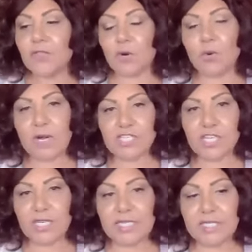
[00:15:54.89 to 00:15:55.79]
The
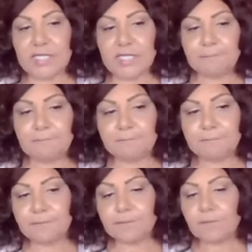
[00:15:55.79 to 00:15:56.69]
question is,
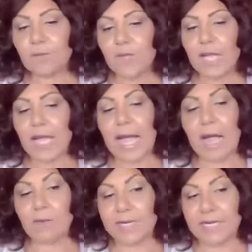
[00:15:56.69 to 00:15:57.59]

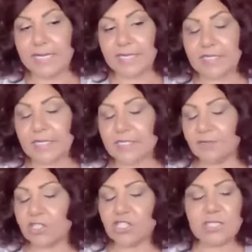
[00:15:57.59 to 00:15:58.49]
how are we going to get that sense
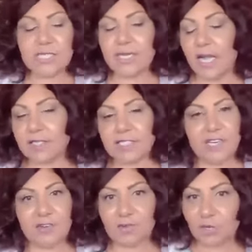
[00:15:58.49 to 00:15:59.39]
of urgency? I'll tell
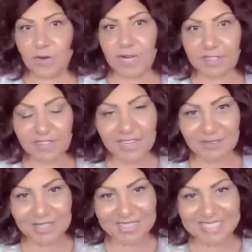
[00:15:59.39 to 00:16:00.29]
you real quick
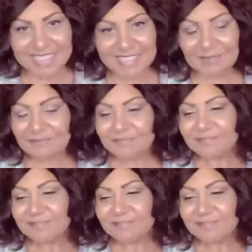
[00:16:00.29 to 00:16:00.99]
and real easy.